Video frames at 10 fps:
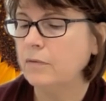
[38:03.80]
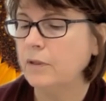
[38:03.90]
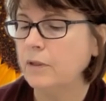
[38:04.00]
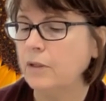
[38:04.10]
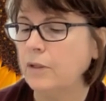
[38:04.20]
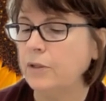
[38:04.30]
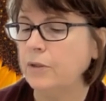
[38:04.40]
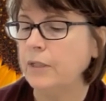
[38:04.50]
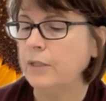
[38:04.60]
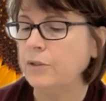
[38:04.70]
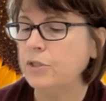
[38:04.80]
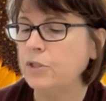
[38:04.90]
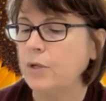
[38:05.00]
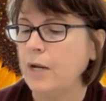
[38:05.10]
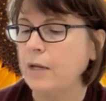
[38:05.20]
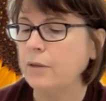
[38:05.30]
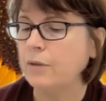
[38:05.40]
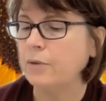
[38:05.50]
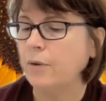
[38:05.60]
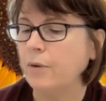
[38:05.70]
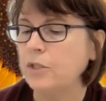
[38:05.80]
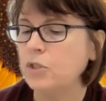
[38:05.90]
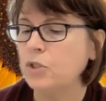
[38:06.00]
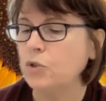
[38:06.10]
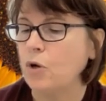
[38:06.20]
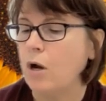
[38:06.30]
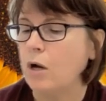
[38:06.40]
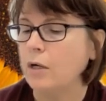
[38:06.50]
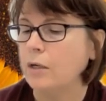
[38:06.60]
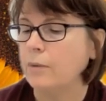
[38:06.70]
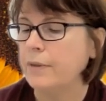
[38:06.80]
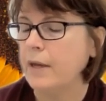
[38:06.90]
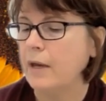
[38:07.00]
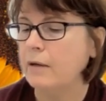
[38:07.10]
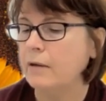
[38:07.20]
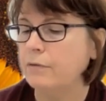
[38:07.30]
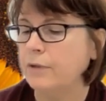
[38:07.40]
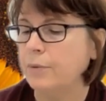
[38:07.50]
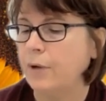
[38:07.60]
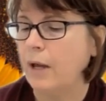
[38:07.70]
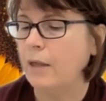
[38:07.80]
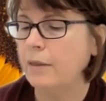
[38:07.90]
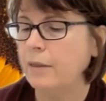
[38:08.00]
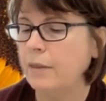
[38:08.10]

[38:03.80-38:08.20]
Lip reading: Feel your inner strength growing stronger with every breath.